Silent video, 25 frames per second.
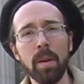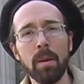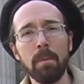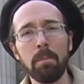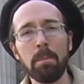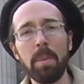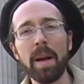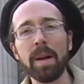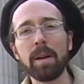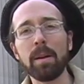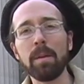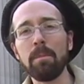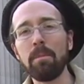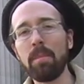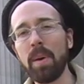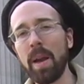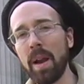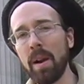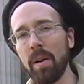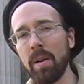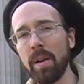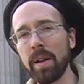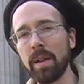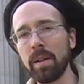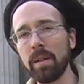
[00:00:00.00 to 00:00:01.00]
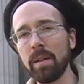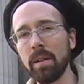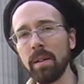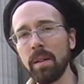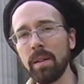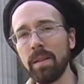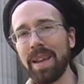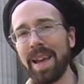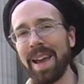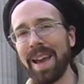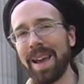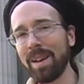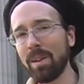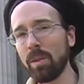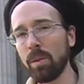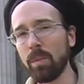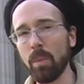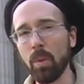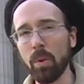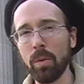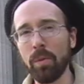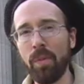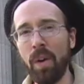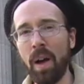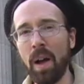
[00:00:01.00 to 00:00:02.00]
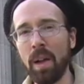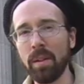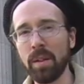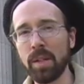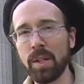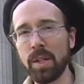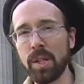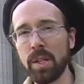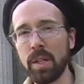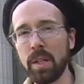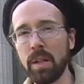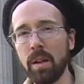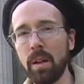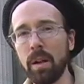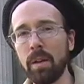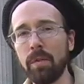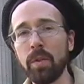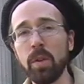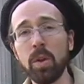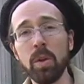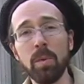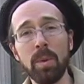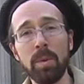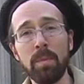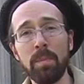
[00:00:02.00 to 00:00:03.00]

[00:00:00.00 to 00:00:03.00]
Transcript: by comparing the ankle morphology of human